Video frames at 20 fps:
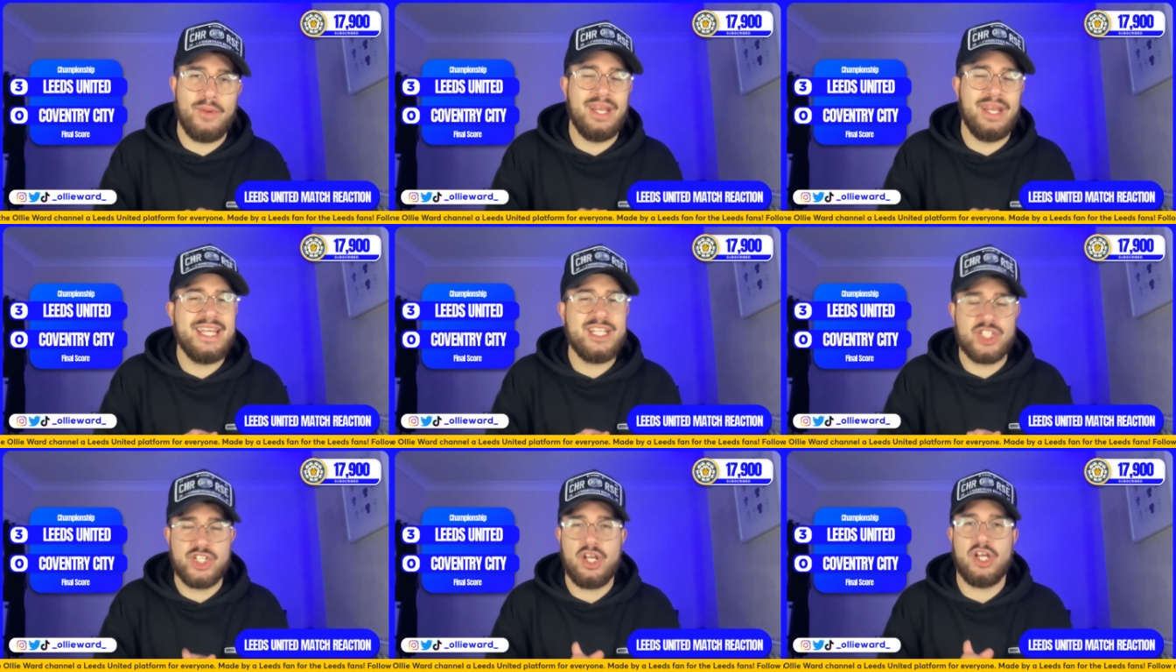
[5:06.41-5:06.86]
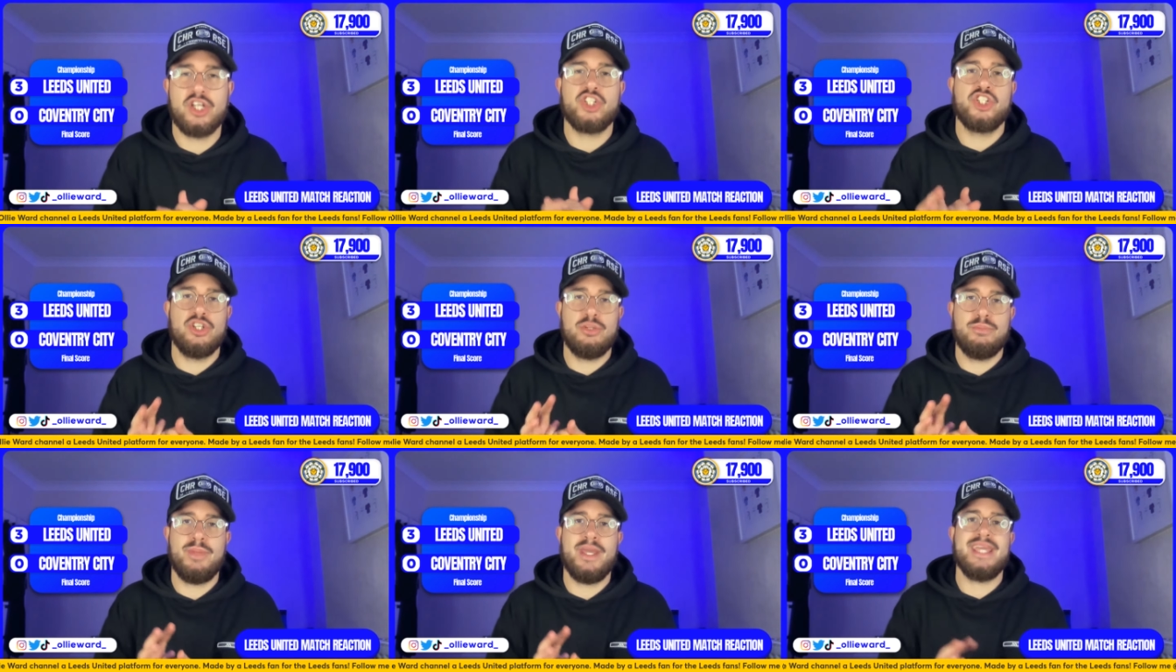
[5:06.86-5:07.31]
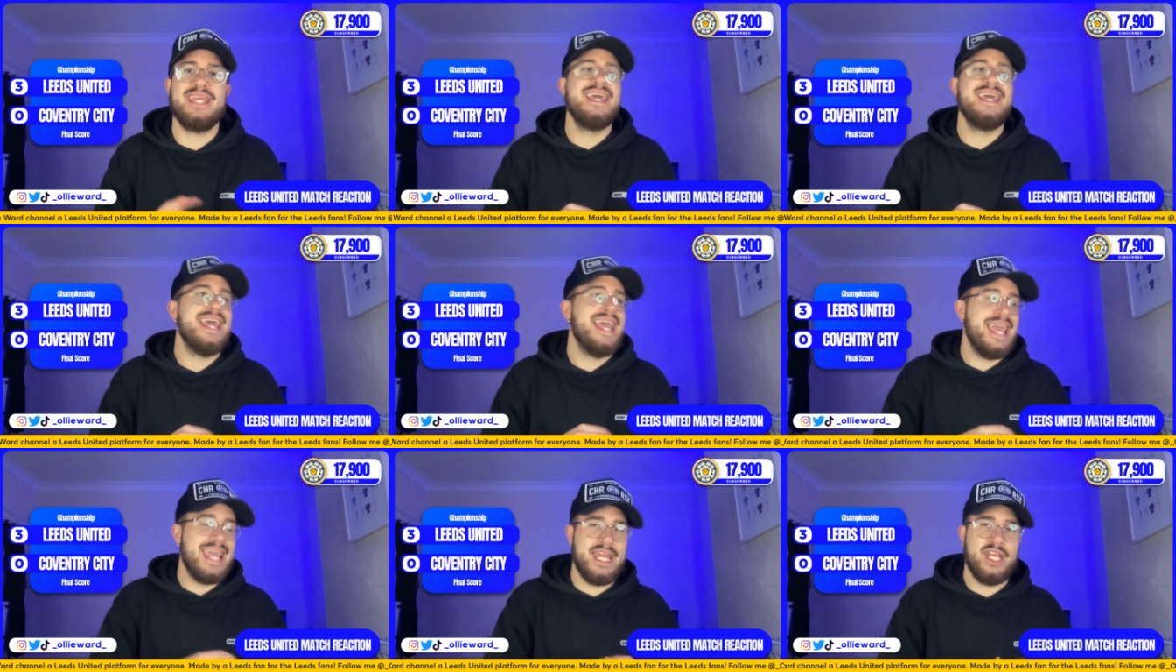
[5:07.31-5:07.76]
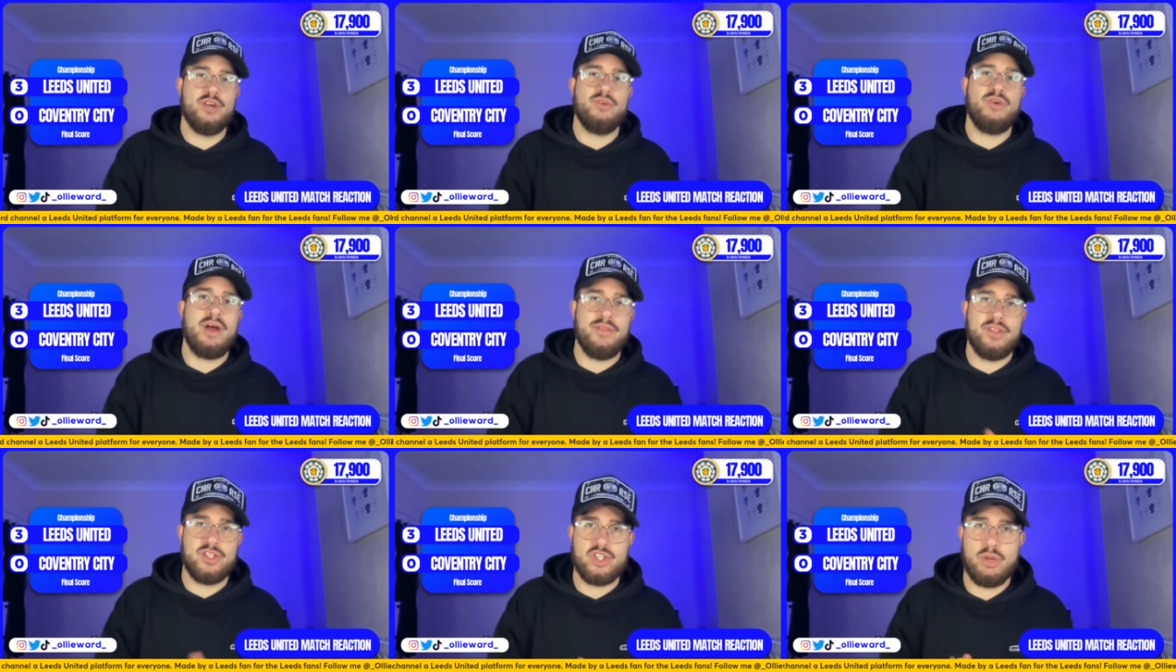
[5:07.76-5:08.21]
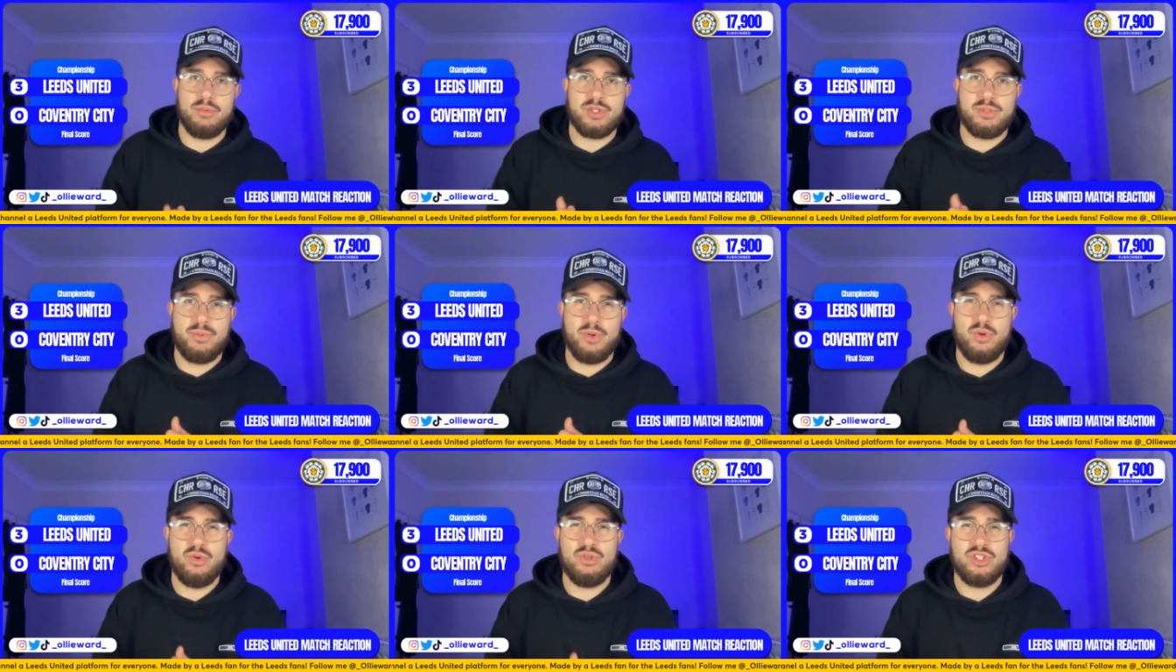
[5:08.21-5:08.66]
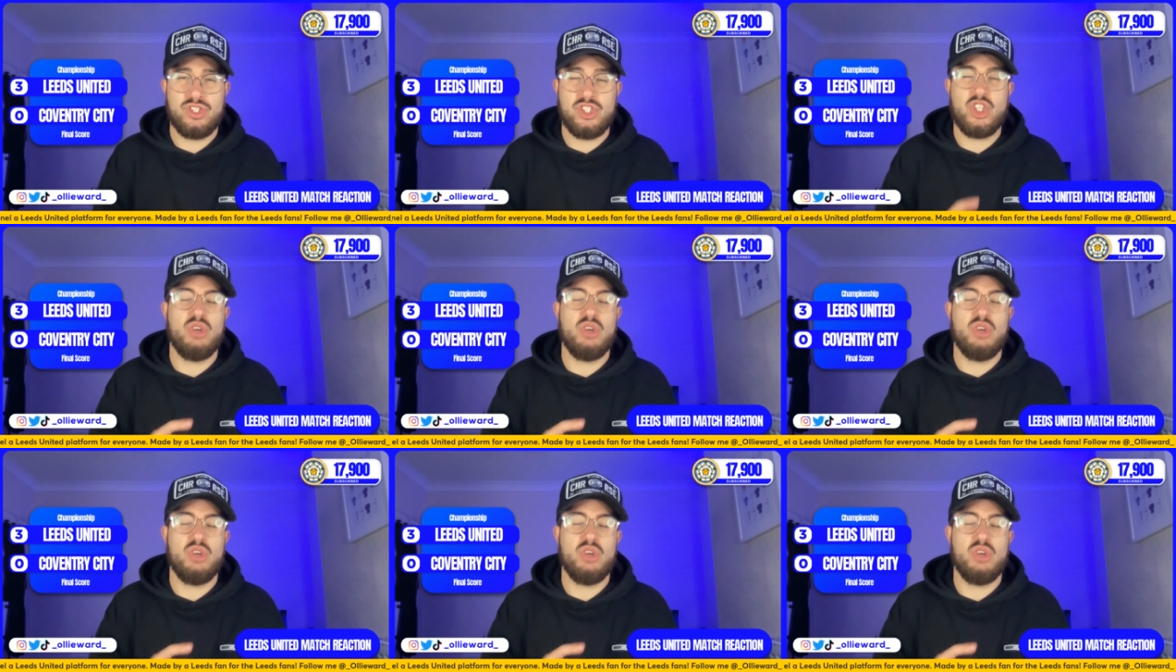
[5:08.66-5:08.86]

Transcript: And Leeds United should be in around the top two,